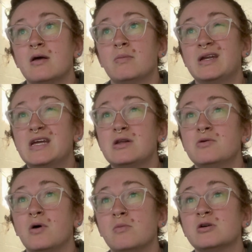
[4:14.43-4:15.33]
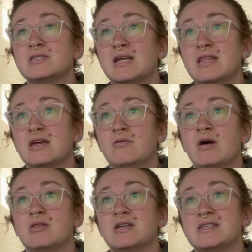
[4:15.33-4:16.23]
but he knew almost nothing
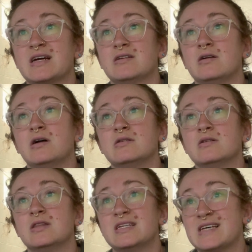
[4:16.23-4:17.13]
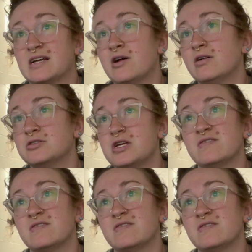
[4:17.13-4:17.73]
about the technology